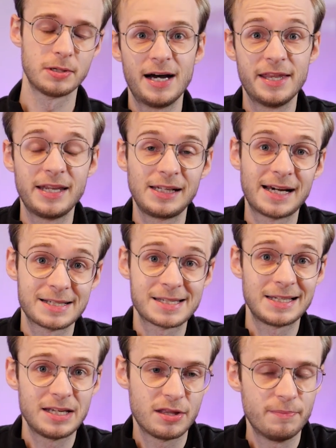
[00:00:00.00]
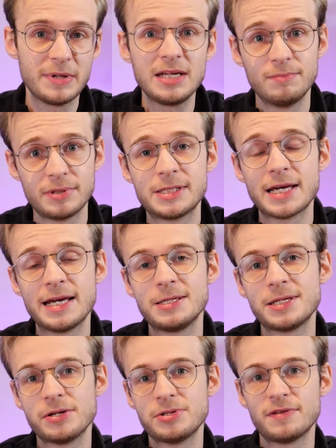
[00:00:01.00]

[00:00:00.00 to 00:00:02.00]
And then lastly, the meat and potatoes